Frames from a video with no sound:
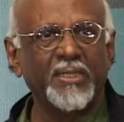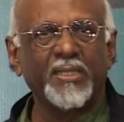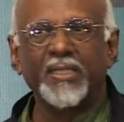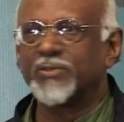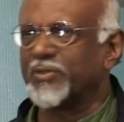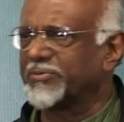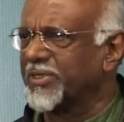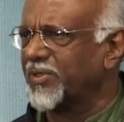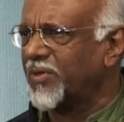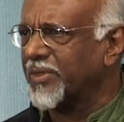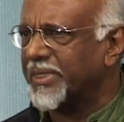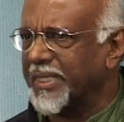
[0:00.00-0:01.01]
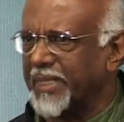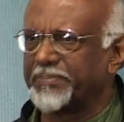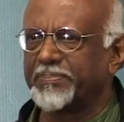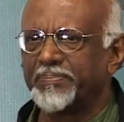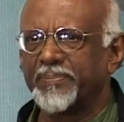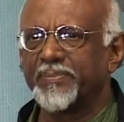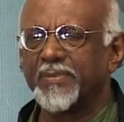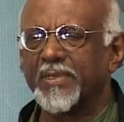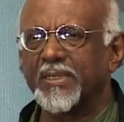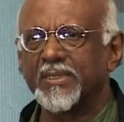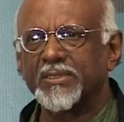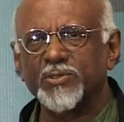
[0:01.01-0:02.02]
So after a long gap,
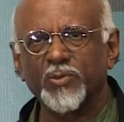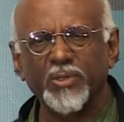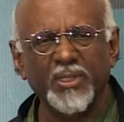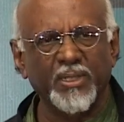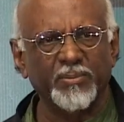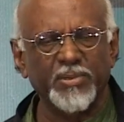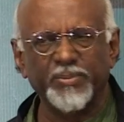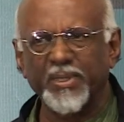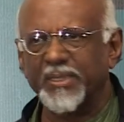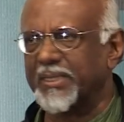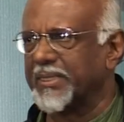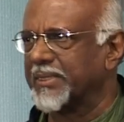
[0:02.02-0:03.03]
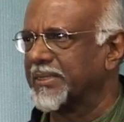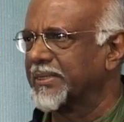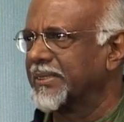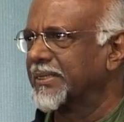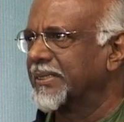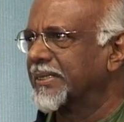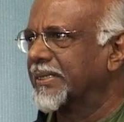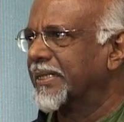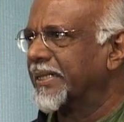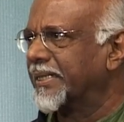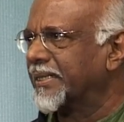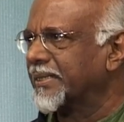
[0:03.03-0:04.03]
the student comes back again,
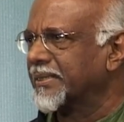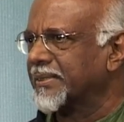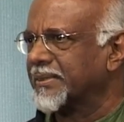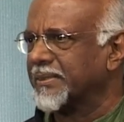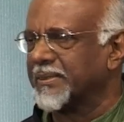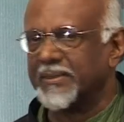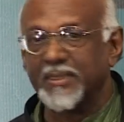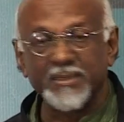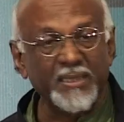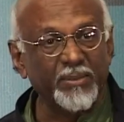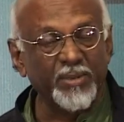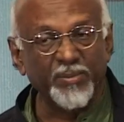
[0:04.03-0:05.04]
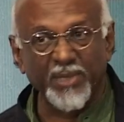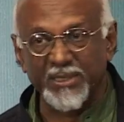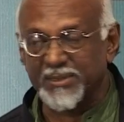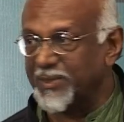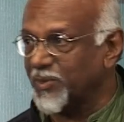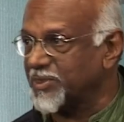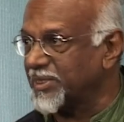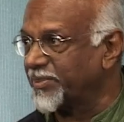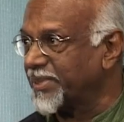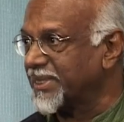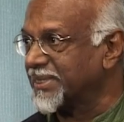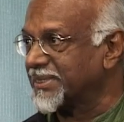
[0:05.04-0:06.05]
and this time the master looks
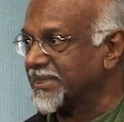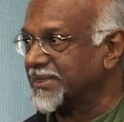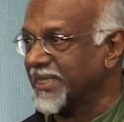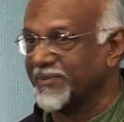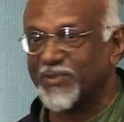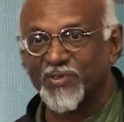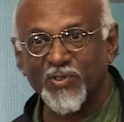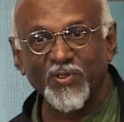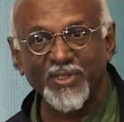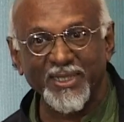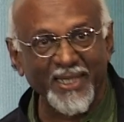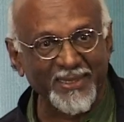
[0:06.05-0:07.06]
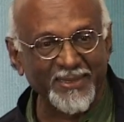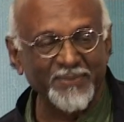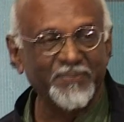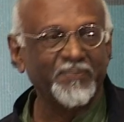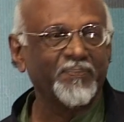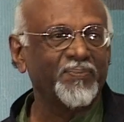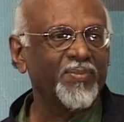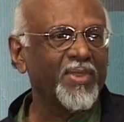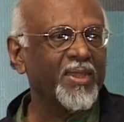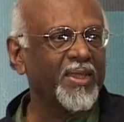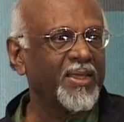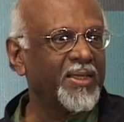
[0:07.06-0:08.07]
up and he says, have you drawn the cat?
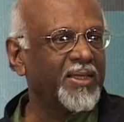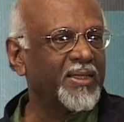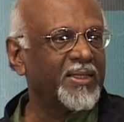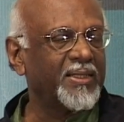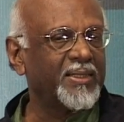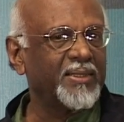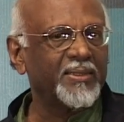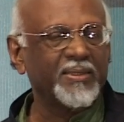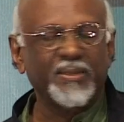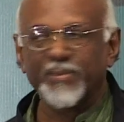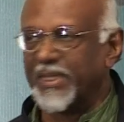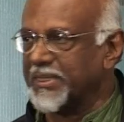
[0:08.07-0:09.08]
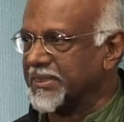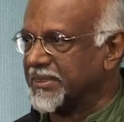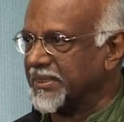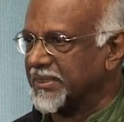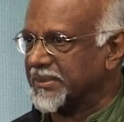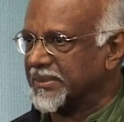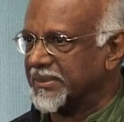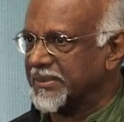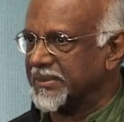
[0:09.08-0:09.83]
And the man says,